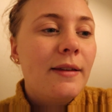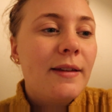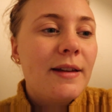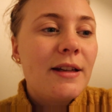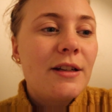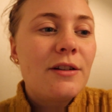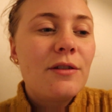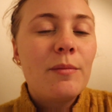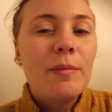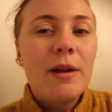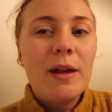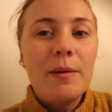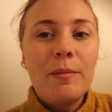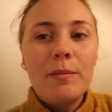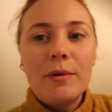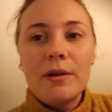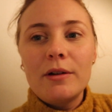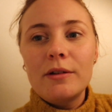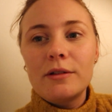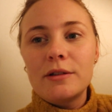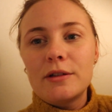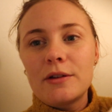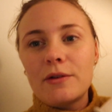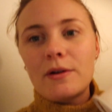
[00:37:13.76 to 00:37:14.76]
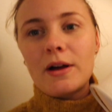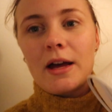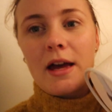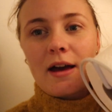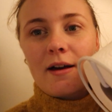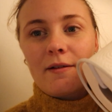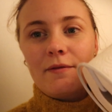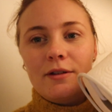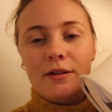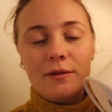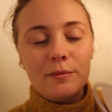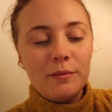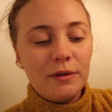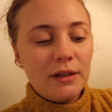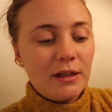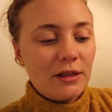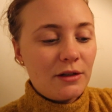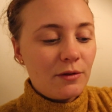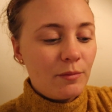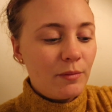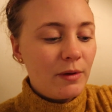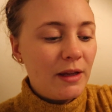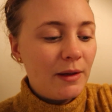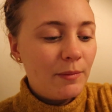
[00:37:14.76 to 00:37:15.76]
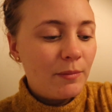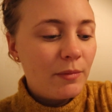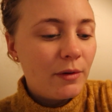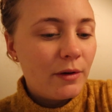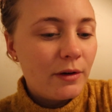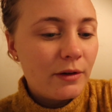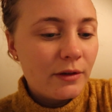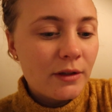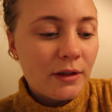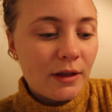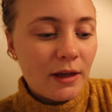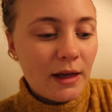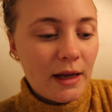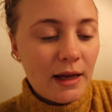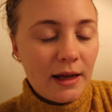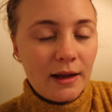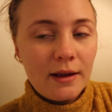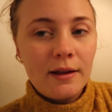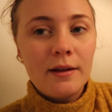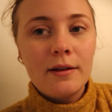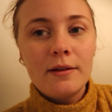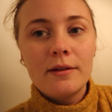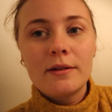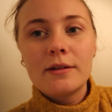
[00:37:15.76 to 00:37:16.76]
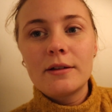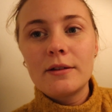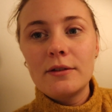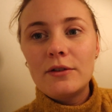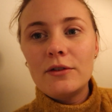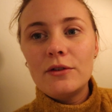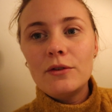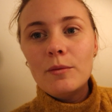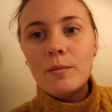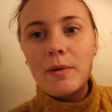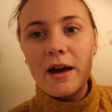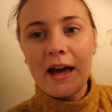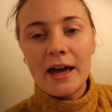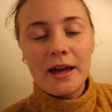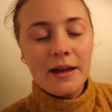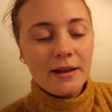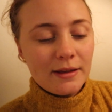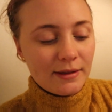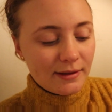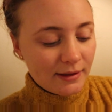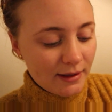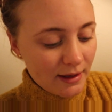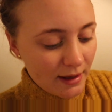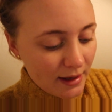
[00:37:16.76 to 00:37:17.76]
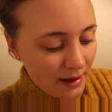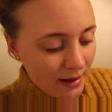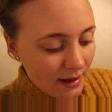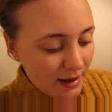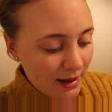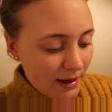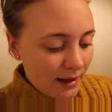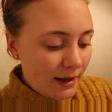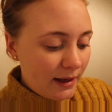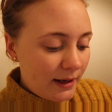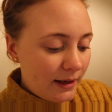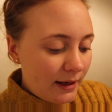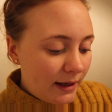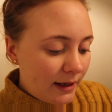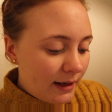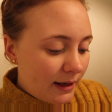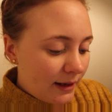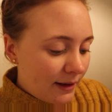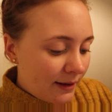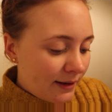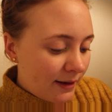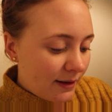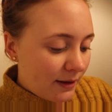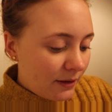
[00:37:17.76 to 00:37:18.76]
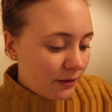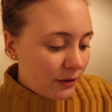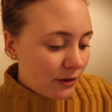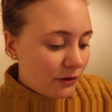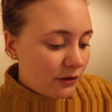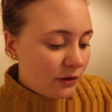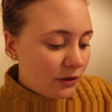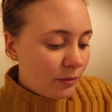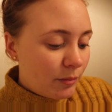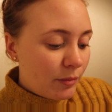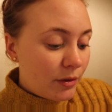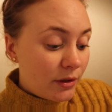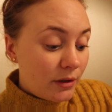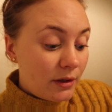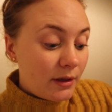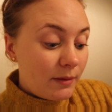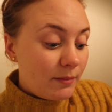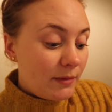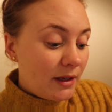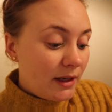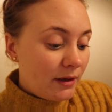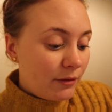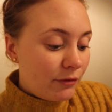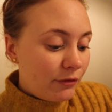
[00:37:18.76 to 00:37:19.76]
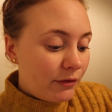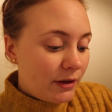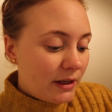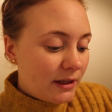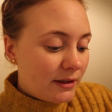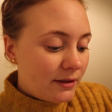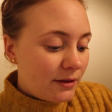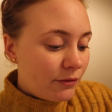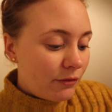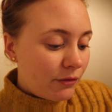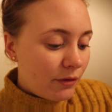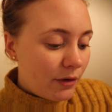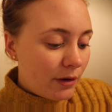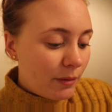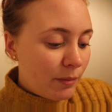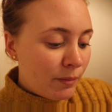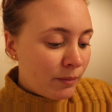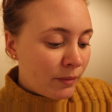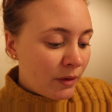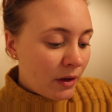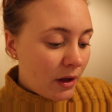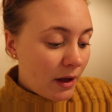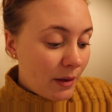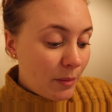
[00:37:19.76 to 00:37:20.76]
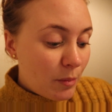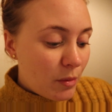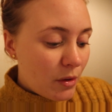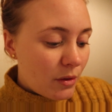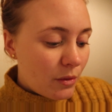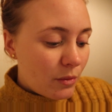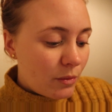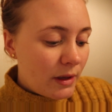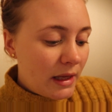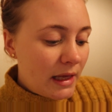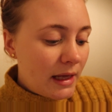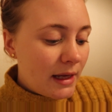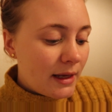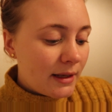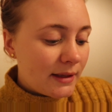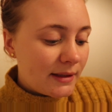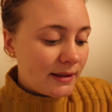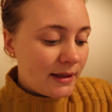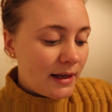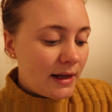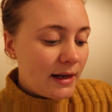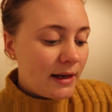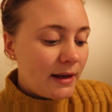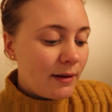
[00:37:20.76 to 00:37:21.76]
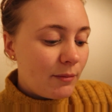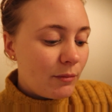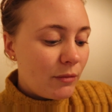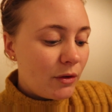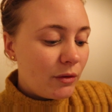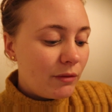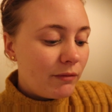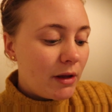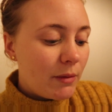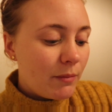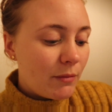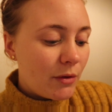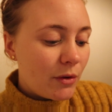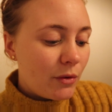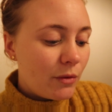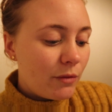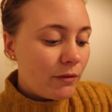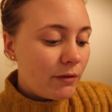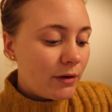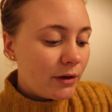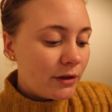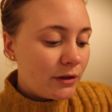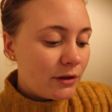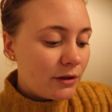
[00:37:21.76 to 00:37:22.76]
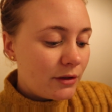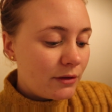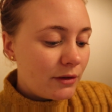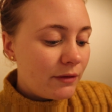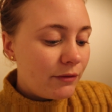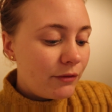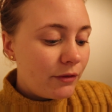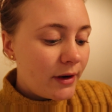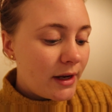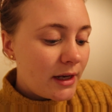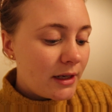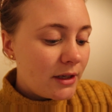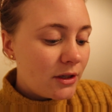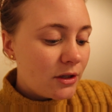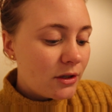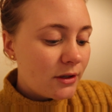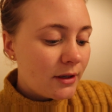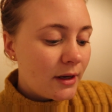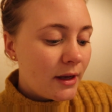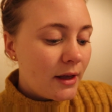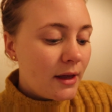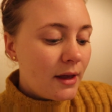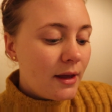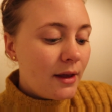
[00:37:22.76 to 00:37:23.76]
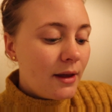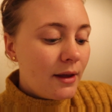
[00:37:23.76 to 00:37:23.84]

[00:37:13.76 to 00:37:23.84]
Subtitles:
tissue paper. So I have some tissue paper and two bags. And then they tell you to put them in the freezer for a couple of weeks and then move them over to the fridge